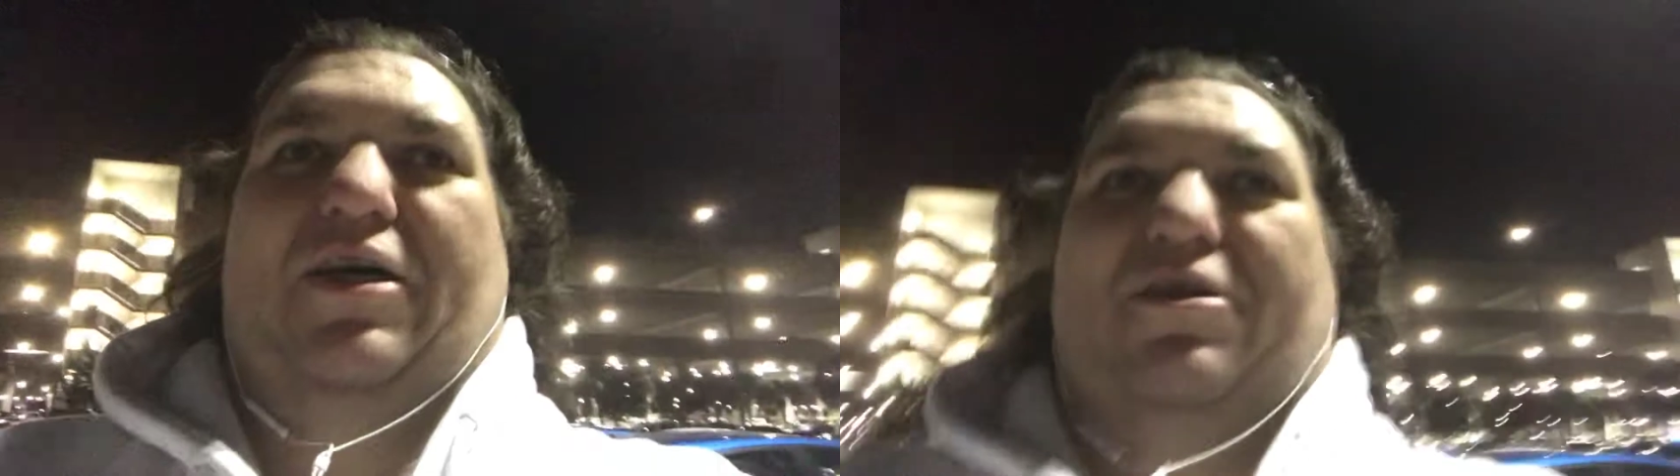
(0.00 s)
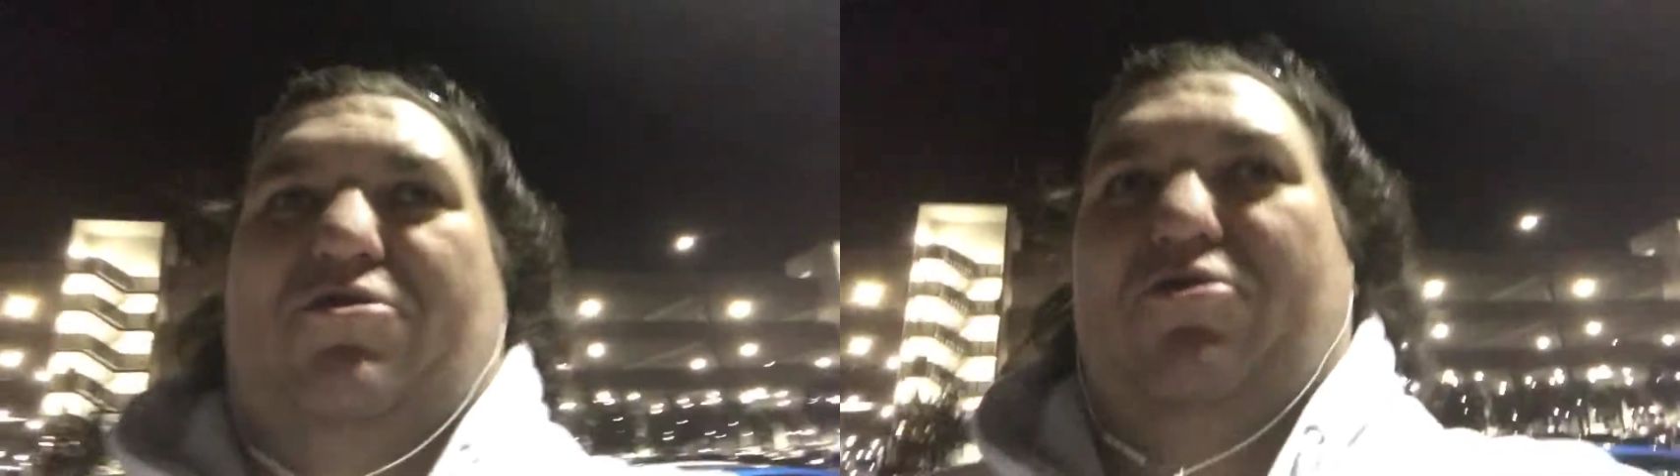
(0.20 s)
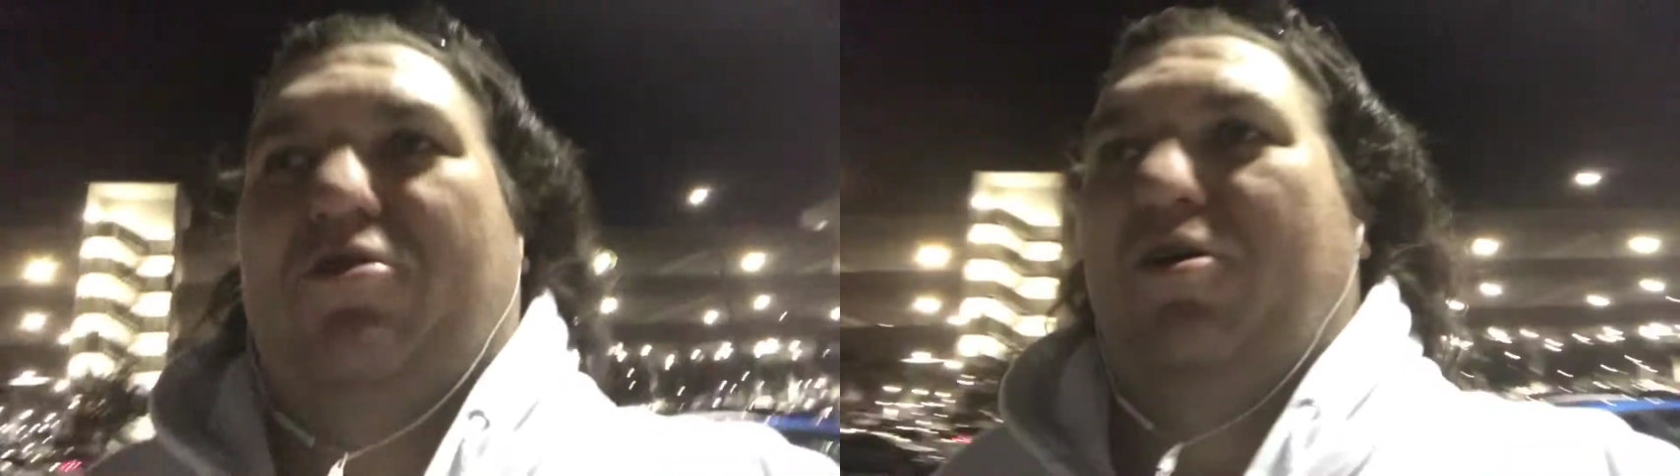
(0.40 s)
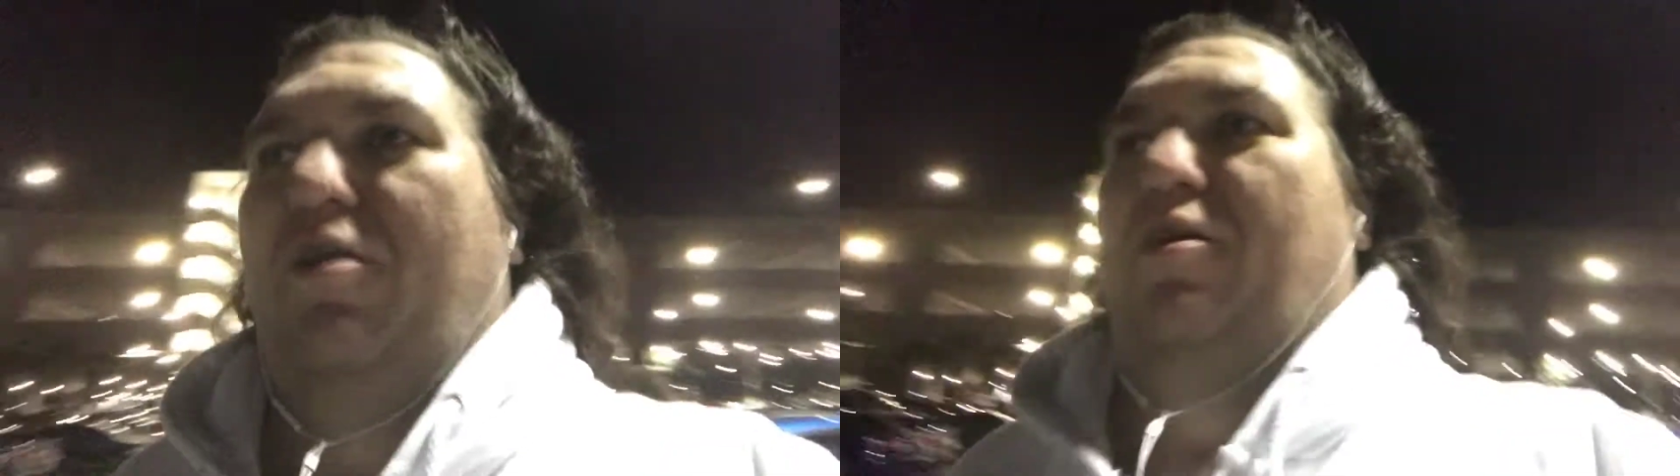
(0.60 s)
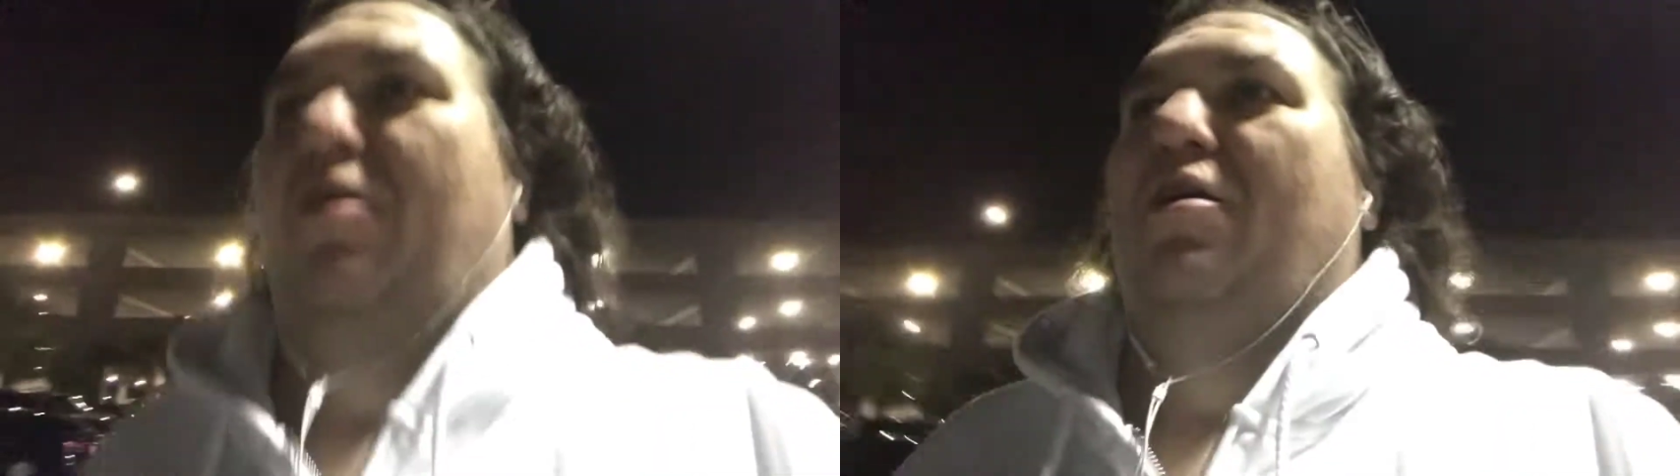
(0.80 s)
answer
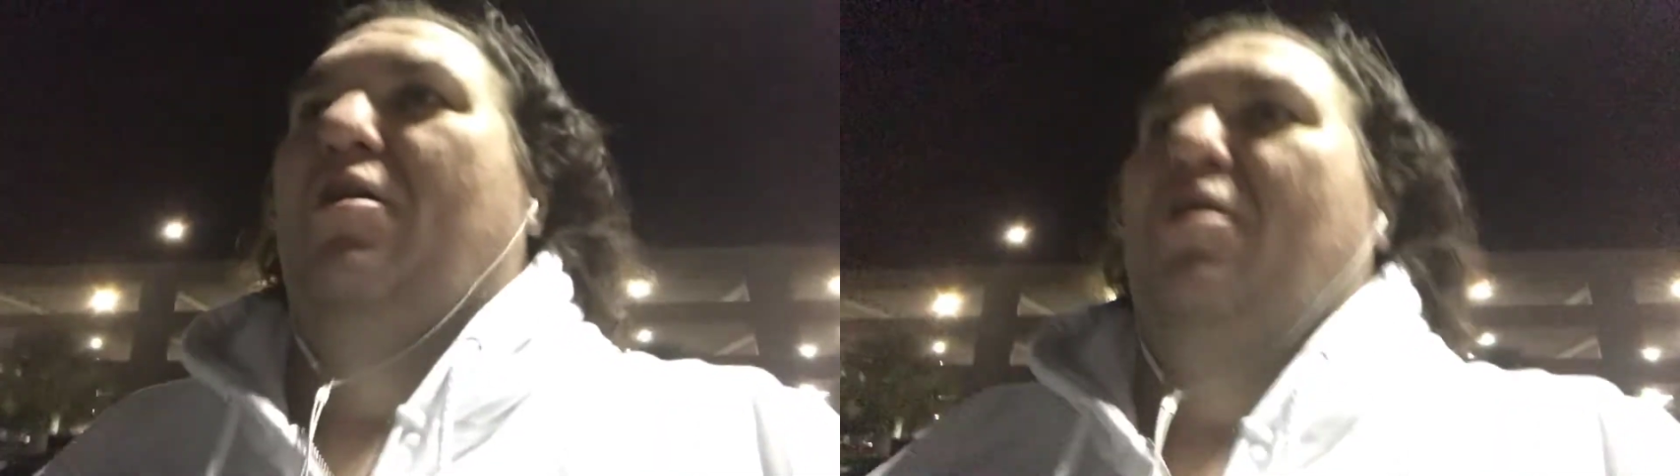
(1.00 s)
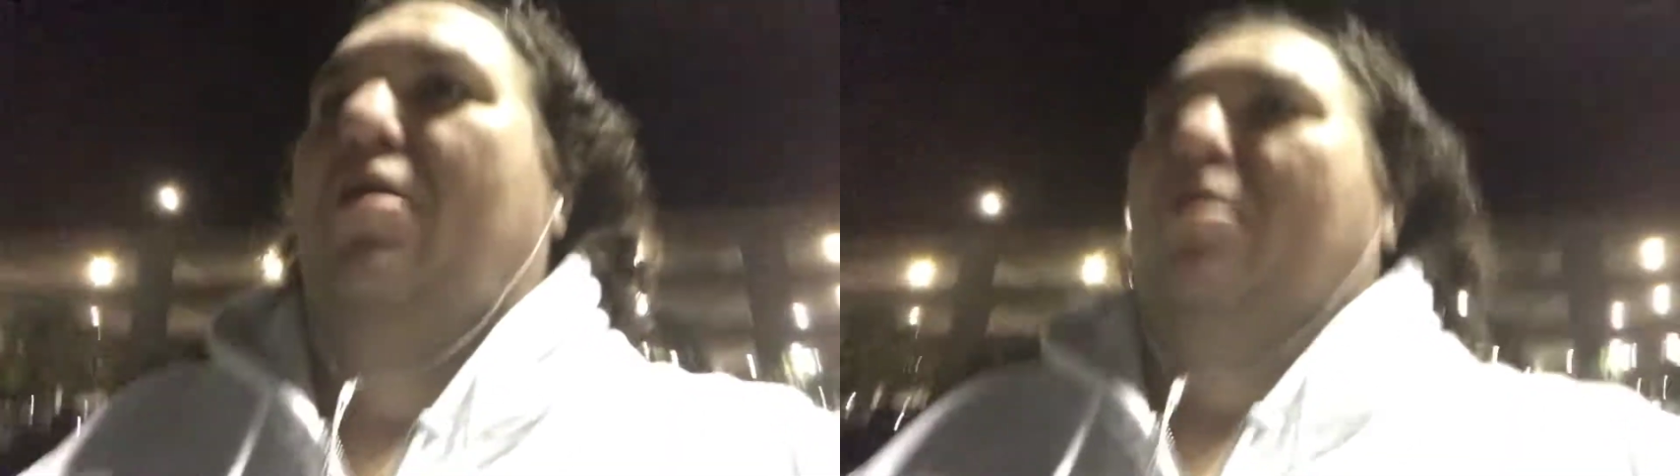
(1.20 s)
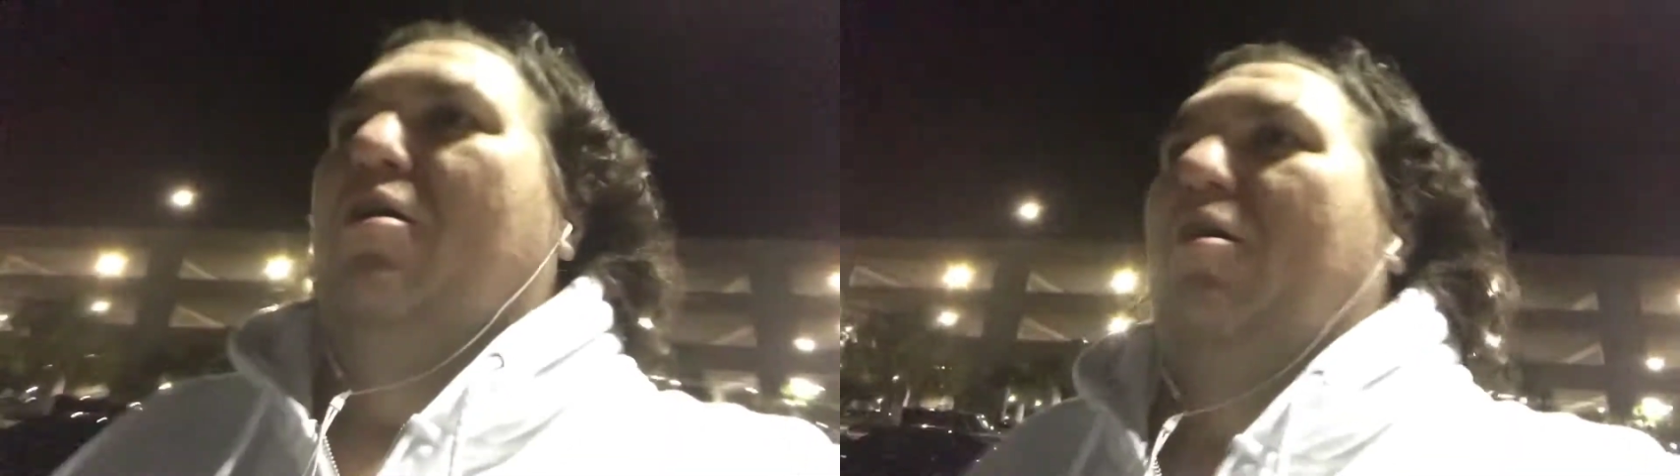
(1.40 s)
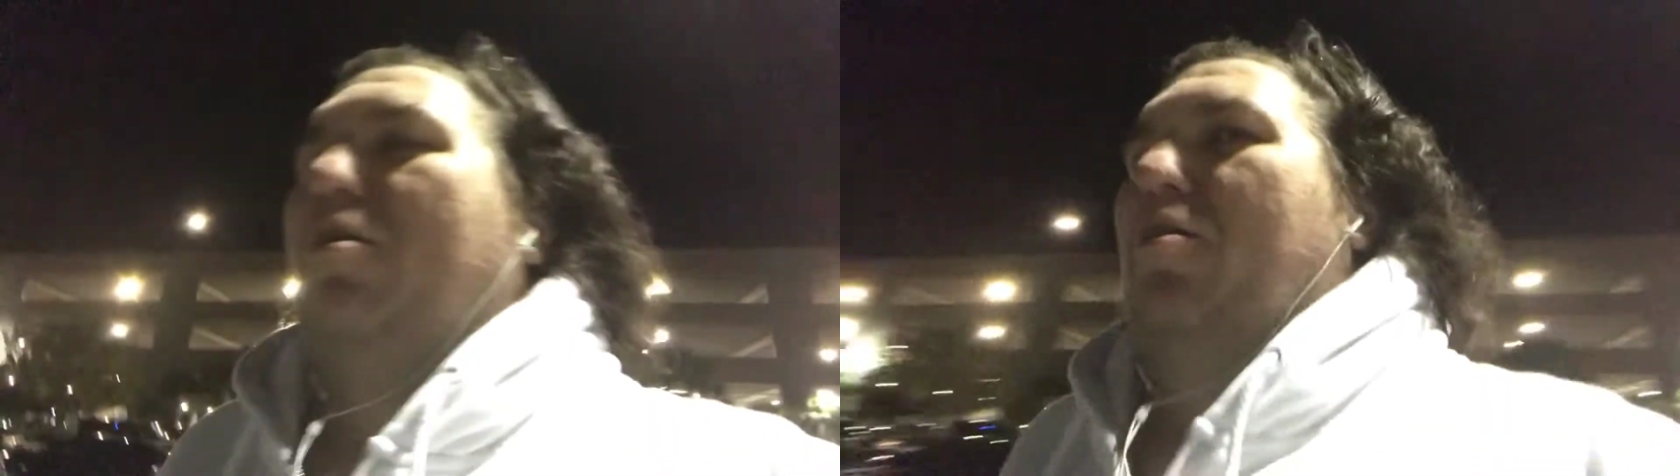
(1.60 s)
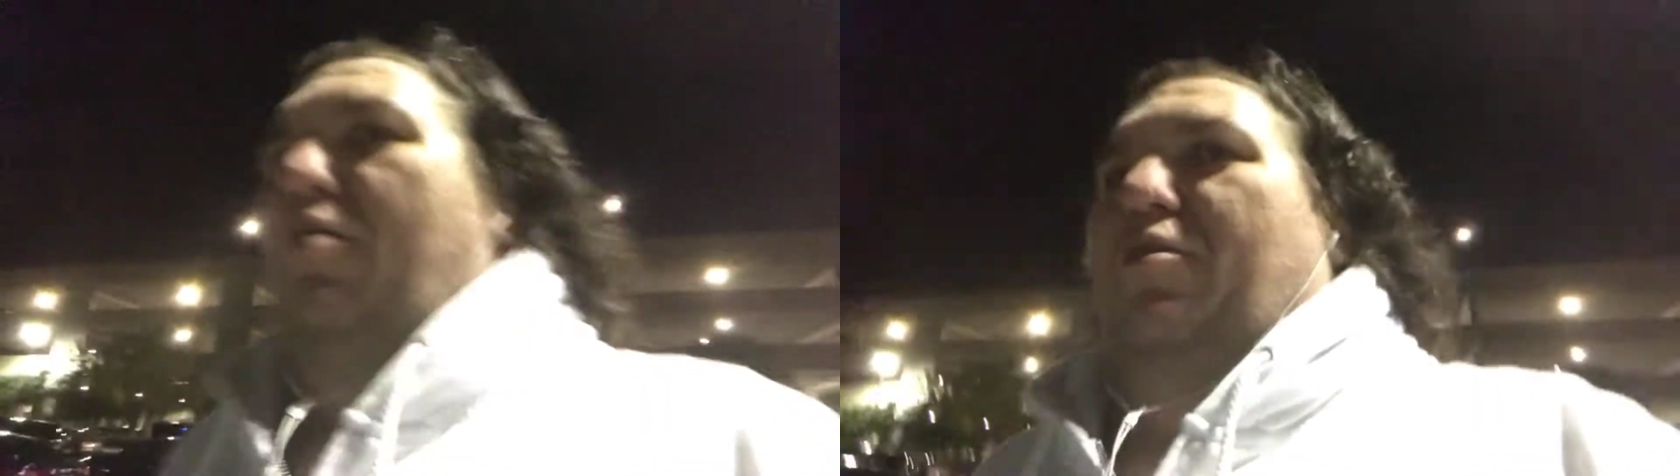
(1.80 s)

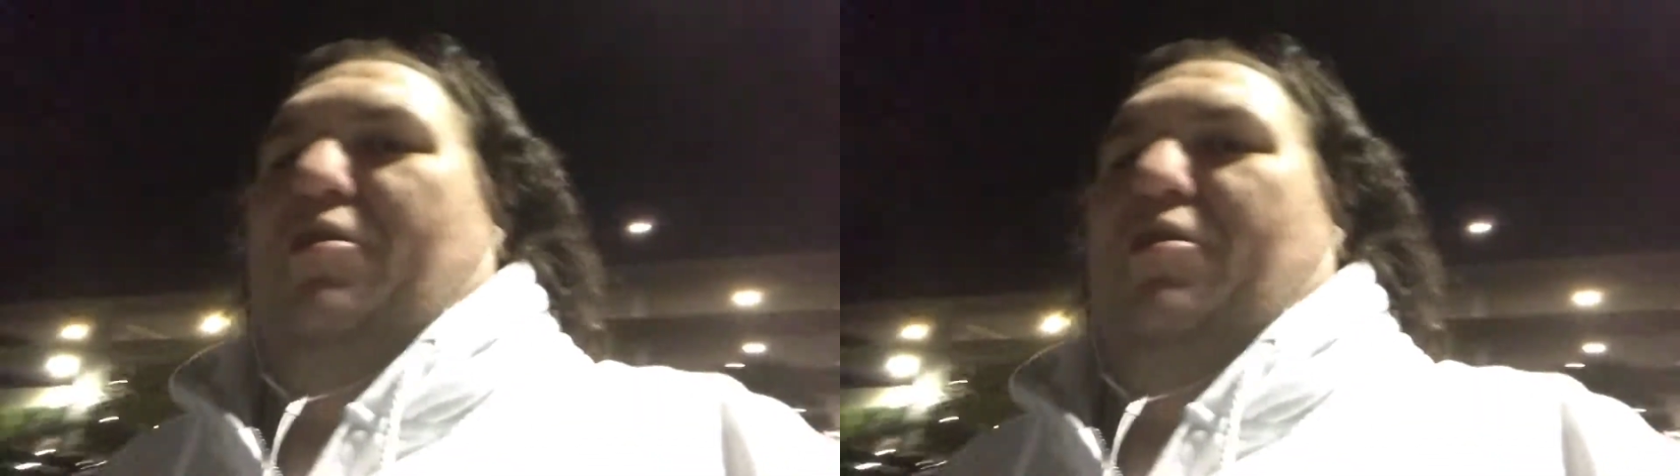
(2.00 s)
uh,